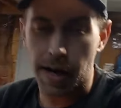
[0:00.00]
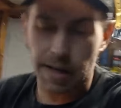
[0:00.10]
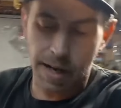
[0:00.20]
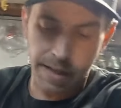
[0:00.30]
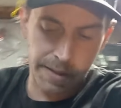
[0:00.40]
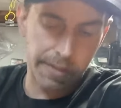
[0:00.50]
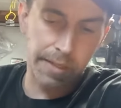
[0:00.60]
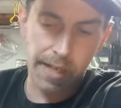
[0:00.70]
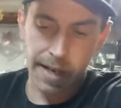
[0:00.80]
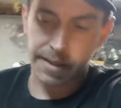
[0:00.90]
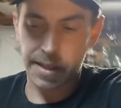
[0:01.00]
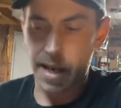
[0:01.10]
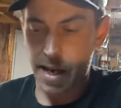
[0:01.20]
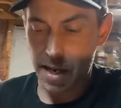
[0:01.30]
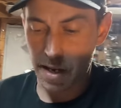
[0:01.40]
right, guys, it's the next
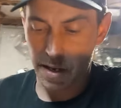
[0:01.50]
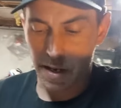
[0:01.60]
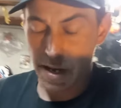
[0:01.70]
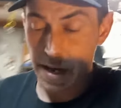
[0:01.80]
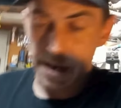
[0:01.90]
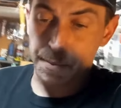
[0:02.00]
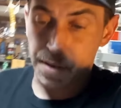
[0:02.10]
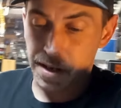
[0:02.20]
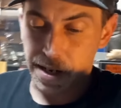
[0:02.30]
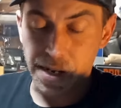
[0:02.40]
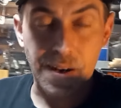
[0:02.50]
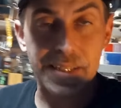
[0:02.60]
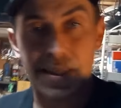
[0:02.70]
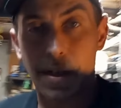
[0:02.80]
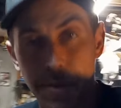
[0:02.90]
day. Um, I know
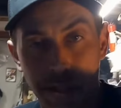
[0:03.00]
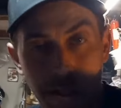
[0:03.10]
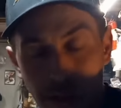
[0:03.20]
I said I was going to